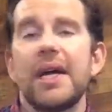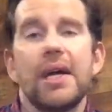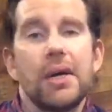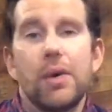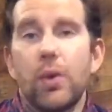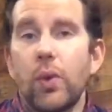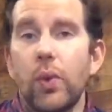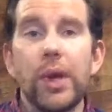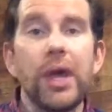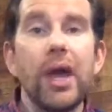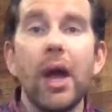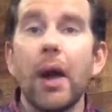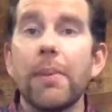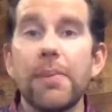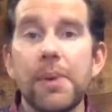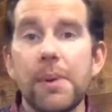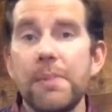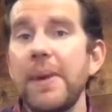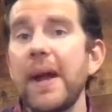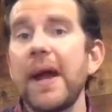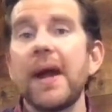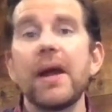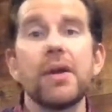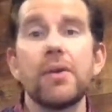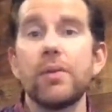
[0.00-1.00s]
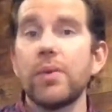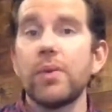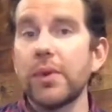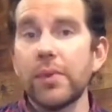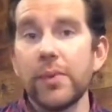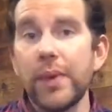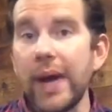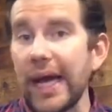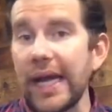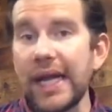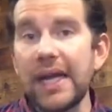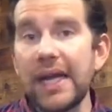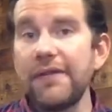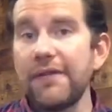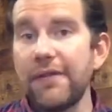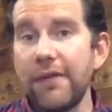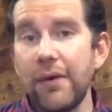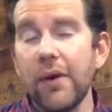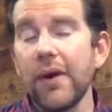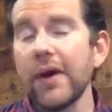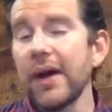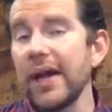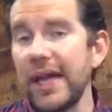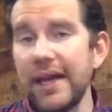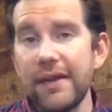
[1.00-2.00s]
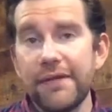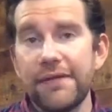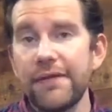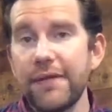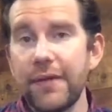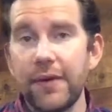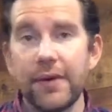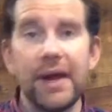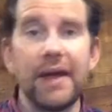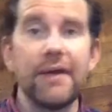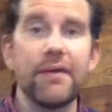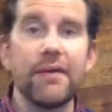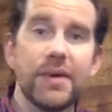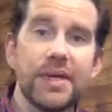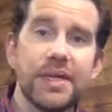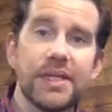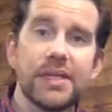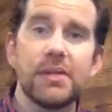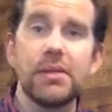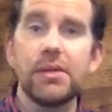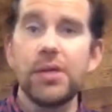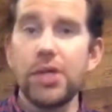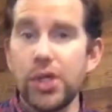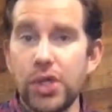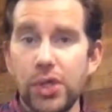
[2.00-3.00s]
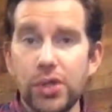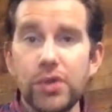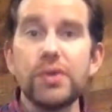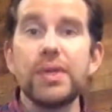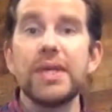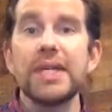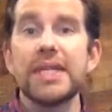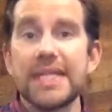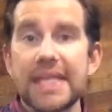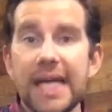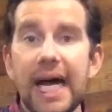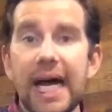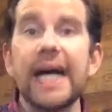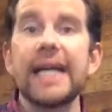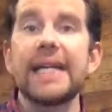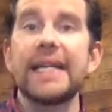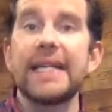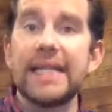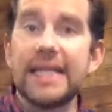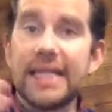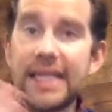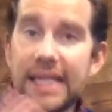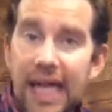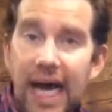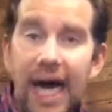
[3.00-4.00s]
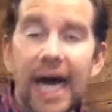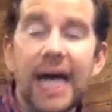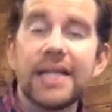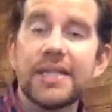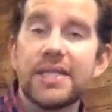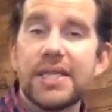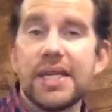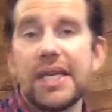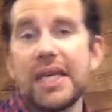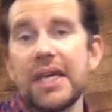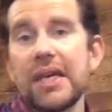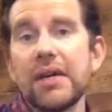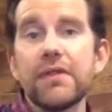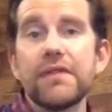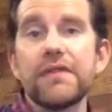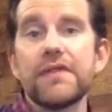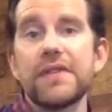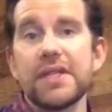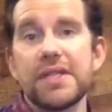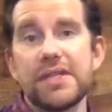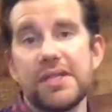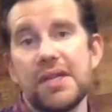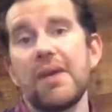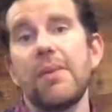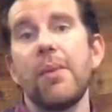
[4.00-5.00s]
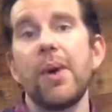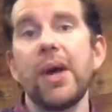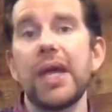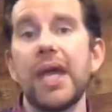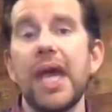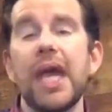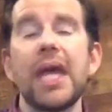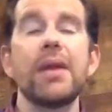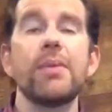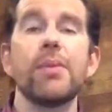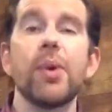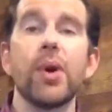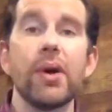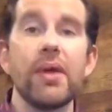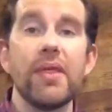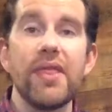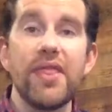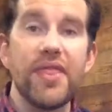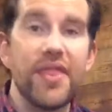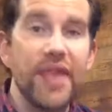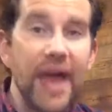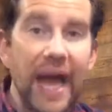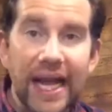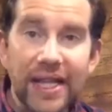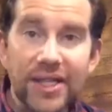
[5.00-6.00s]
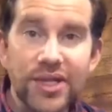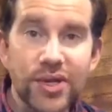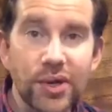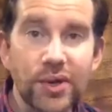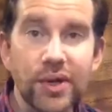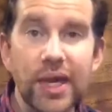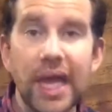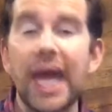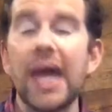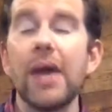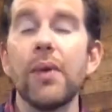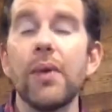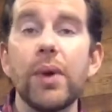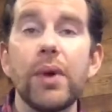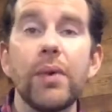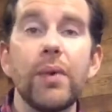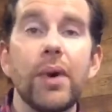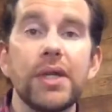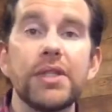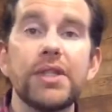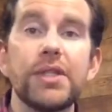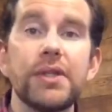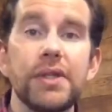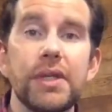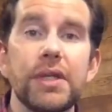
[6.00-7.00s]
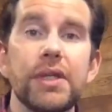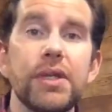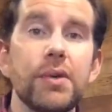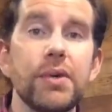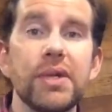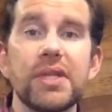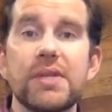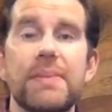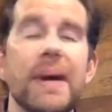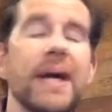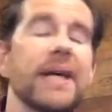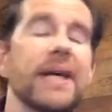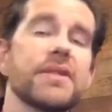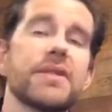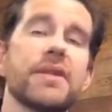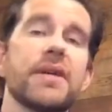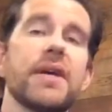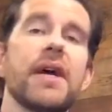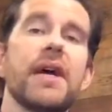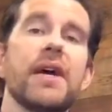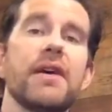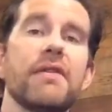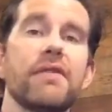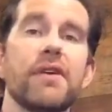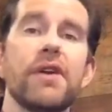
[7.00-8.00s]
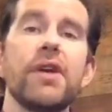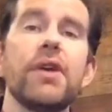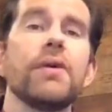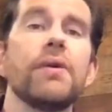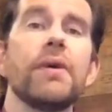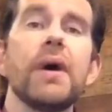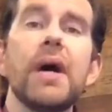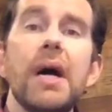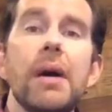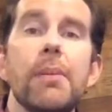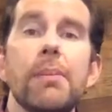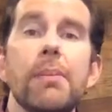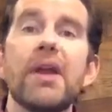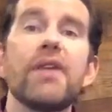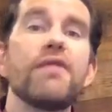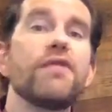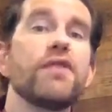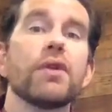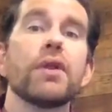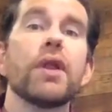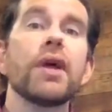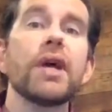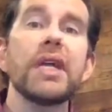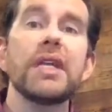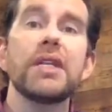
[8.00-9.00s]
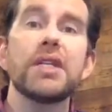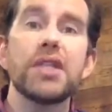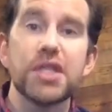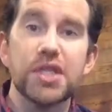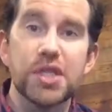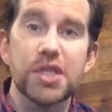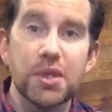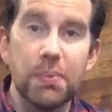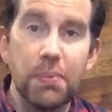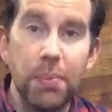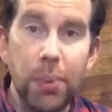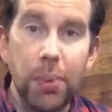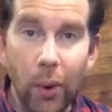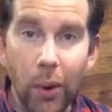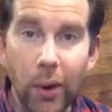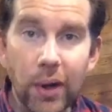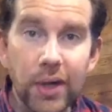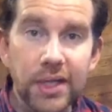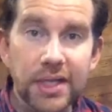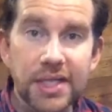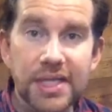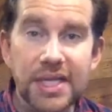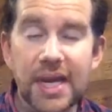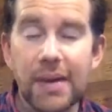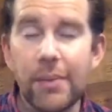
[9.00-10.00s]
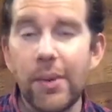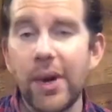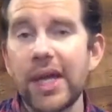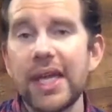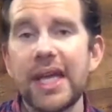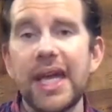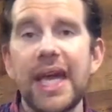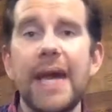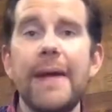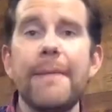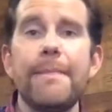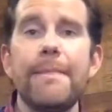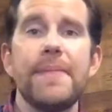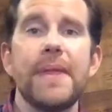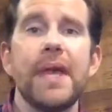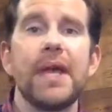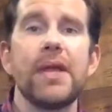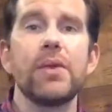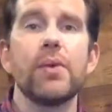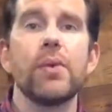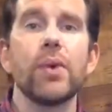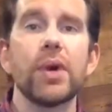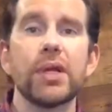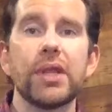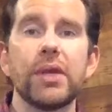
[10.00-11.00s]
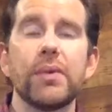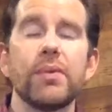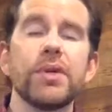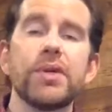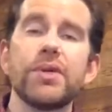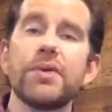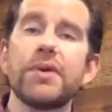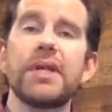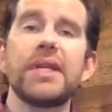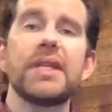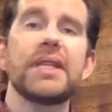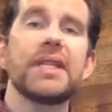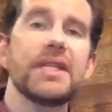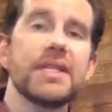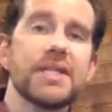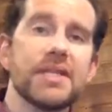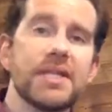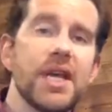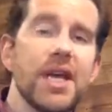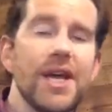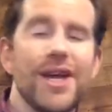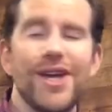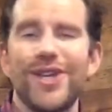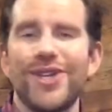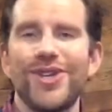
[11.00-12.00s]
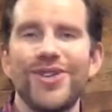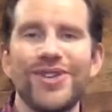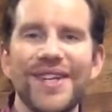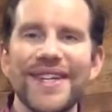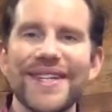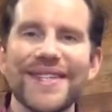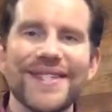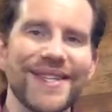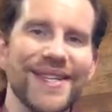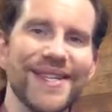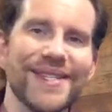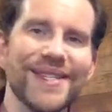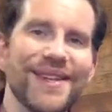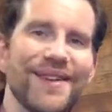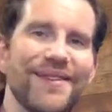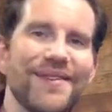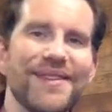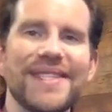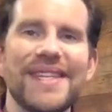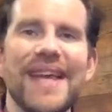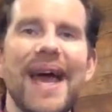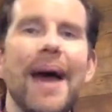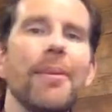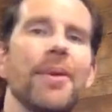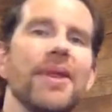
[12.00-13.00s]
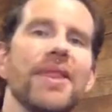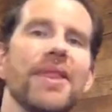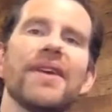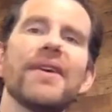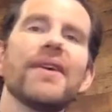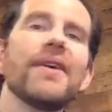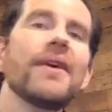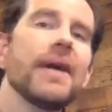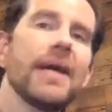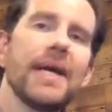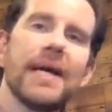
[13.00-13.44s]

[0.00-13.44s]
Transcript: We are prepared and we're ready for, if for whatever reason you decide not to give to CMYK anymore. That's okay. We want you to do what's best for you. But if you're looking to support CMYK and the work that we're doing in this unique season of a Sabbath year,